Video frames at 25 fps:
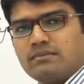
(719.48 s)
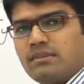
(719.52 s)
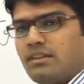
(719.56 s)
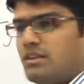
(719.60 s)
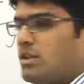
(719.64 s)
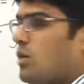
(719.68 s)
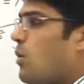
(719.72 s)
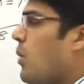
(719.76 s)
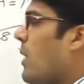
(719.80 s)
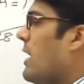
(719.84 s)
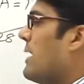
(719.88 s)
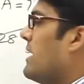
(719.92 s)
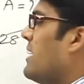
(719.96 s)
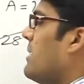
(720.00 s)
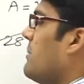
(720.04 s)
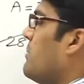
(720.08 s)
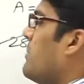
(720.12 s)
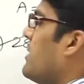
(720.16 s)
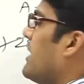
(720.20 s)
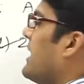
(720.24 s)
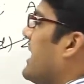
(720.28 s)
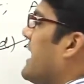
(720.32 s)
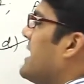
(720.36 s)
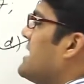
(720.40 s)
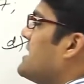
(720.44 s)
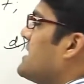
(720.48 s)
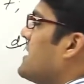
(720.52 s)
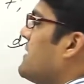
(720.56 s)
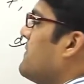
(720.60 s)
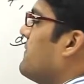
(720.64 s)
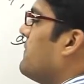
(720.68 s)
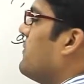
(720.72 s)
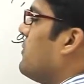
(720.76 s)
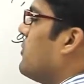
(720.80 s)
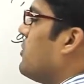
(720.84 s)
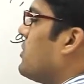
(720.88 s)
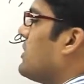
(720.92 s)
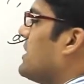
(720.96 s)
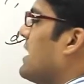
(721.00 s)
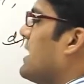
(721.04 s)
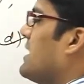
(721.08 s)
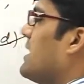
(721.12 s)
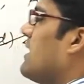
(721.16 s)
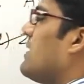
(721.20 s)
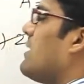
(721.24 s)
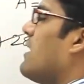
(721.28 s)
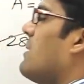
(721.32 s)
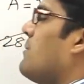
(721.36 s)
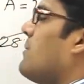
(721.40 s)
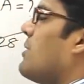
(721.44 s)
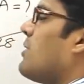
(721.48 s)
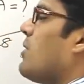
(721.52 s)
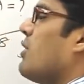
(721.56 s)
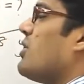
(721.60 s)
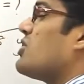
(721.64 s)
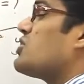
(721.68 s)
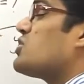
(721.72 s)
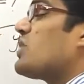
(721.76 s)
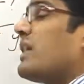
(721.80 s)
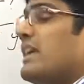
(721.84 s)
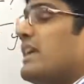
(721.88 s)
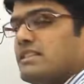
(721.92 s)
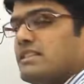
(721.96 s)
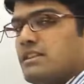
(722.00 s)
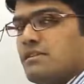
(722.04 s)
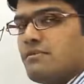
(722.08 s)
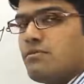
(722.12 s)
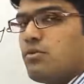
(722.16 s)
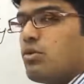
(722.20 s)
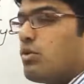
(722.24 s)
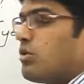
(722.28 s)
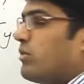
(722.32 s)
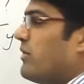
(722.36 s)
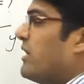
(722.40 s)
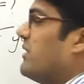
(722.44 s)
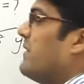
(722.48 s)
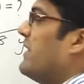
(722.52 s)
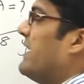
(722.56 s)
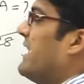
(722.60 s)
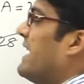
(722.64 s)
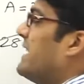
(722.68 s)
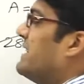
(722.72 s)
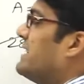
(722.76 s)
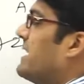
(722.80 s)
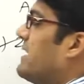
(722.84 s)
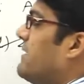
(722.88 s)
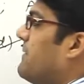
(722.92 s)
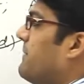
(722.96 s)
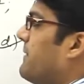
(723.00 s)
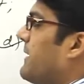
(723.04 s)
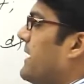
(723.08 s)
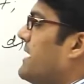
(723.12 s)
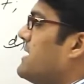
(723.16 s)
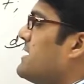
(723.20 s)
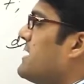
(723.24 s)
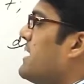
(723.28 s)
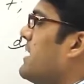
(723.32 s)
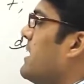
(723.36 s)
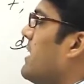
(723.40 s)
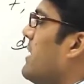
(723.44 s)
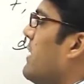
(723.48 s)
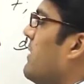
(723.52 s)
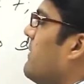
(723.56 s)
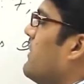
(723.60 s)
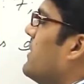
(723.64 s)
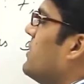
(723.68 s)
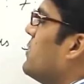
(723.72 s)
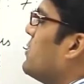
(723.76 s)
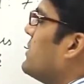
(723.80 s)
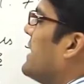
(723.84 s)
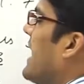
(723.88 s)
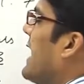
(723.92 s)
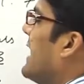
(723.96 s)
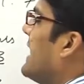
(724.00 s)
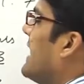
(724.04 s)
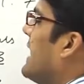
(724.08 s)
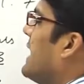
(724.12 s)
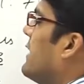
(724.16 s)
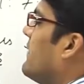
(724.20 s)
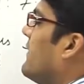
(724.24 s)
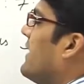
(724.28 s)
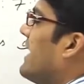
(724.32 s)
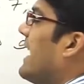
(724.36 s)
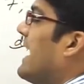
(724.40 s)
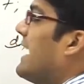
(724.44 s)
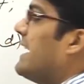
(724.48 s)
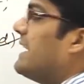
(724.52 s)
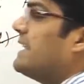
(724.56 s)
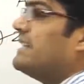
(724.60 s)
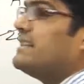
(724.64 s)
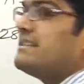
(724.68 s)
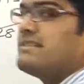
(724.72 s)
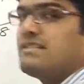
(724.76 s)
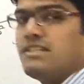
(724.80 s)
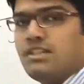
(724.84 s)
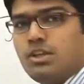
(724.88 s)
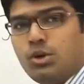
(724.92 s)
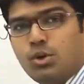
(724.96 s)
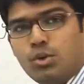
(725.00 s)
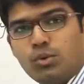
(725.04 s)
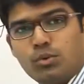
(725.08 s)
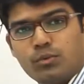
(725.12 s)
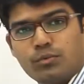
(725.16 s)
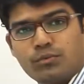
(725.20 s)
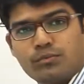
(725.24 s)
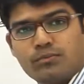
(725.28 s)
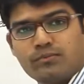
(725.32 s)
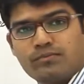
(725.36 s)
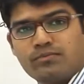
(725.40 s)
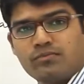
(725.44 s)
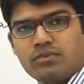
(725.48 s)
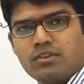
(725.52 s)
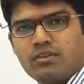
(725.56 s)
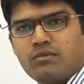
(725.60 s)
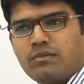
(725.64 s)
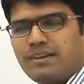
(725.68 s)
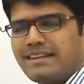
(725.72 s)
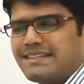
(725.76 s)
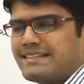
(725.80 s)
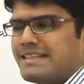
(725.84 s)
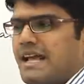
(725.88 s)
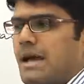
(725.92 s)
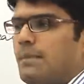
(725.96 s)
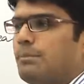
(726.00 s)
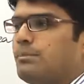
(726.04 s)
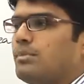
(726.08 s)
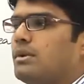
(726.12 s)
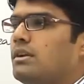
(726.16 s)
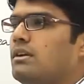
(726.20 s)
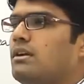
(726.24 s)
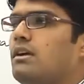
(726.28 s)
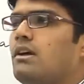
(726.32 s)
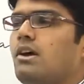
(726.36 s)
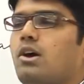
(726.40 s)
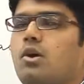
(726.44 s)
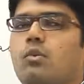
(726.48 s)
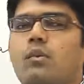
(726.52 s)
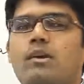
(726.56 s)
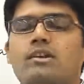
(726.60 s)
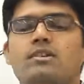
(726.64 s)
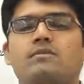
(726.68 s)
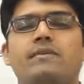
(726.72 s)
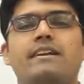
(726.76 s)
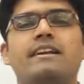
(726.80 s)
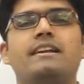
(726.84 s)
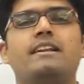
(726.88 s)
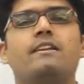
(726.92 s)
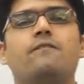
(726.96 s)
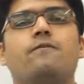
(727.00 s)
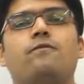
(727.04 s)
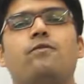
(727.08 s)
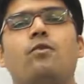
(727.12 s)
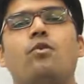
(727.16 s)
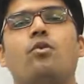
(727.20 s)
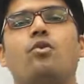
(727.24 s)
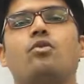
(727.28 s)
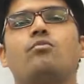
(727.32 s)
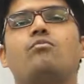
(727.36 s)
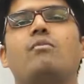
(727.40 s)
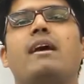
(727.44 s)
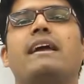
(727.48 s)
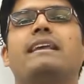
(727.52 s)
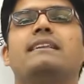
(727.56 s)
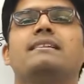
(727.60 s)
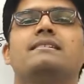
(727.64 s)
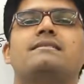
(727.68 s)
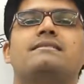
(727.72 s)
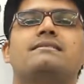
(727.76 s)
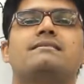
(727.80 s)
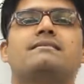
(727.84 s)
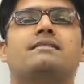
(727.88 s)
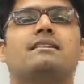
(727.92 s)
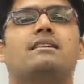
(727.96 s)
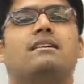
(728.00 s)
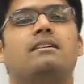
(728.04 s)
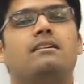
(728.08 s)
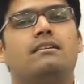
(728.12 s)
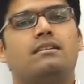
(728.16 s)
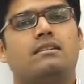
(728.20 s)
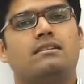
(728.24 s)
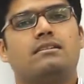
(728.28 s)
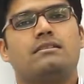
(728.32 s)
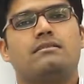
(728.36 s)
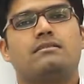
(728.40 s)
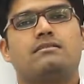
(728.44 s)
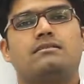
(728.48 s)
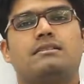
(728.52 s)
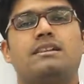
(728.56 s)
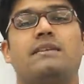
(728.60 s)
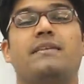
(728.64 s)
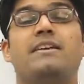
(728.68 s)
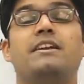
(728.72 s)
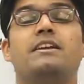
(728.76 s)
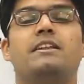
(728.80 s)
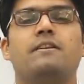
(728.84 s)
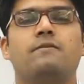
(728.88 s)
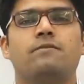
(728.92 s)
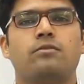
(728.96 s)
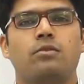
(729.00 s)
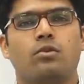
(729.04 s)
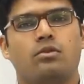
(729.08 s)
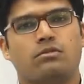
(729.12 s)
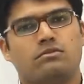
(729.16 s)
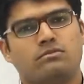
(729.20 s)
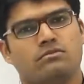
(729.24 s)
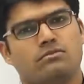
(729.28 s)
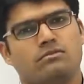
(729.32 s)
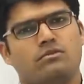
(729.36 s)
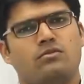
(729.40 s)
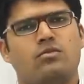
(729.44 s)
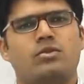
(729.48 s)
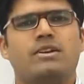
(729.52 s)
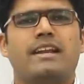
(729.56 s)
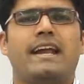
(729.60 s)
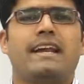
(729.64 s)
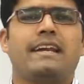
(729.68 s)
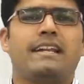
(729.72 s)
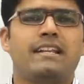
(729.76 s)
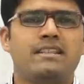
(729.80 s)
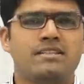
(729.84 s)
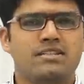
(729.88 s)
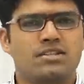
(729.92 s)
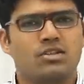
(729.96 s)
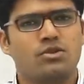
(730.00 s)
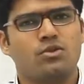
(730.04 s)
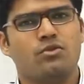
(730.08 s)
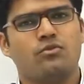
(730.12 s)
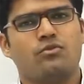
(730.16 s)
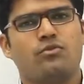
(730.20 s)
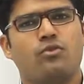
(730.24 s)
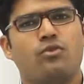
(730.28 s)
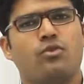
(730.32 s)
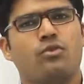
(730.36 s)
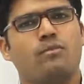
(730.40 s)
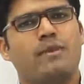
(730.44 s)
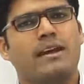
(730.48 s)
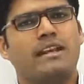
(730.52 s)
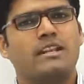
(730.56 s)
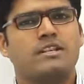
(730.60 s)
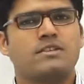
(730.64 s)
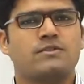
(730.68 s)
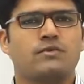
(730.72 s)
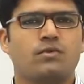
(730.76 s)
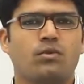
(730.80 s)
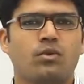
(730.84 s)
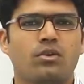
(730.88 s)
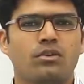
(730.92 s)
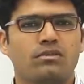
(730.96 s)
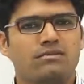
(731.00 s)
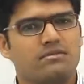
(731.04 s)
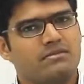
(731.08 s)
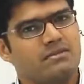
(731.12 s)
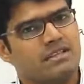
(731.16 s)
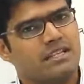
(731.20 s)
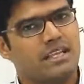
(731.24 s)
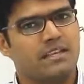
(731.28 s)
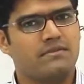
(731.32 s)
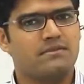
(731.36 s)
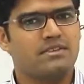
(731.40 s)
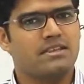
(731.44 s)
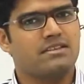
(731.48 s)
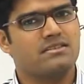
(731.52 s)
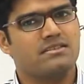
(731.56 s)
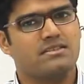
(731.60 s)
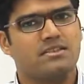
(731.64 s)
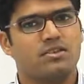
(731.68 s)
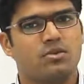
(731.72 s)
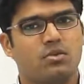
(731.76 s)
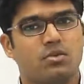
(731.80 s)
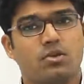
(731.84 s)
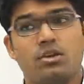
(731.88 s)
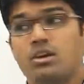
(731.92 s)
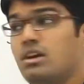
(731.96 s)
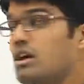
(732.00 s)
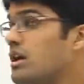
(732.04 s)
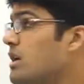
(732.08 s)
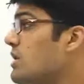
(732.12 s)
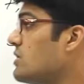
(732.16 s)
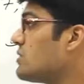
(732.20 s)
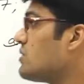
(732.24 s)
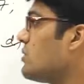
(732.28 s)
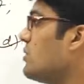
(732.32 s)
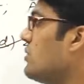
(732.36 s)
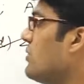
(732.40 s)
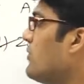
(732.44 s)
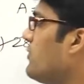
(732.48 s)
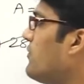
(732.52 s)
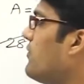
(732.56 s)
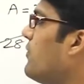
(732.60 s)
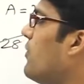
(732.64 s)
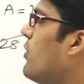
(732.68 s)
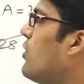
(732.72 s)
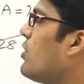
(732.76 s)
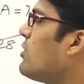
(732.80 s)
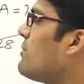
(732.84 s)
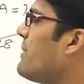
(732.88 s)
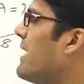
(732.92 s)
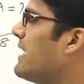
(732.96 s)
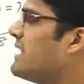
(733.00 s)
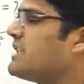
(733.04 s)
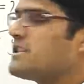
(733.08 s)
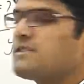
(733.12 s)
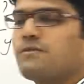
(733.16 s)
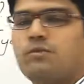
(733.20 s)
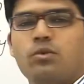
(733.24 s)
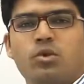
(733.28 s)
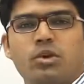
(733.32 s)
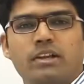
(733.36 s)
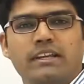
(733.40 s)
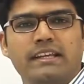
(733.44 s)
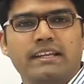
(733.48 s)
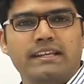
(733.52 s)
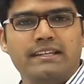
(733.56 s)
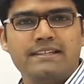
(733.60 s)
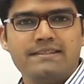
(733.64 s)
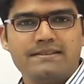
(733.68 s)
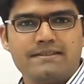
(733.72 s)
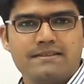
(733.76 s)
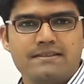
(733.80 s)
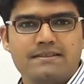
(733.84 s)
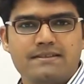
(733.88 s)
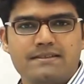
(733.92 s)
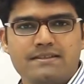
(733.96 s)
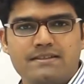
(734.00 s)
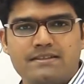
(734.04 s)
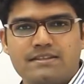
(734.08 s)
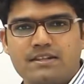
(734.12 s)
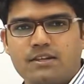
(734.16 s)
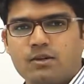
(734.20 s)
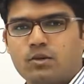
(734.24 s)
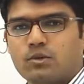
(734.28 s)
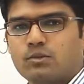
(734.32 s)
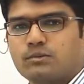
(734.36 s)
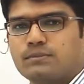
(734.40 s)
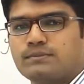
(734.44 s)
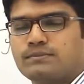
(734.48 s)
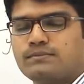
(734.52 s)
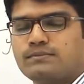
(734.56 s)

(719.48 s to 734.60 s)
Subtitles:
Now one number ends in 4, the other number also in 4. When we take the difference, we know that it will end in 0. For example, 124 minus 74 would end in 0. 4 minus 4 gives us 0. So 4 minus 4 here is 0.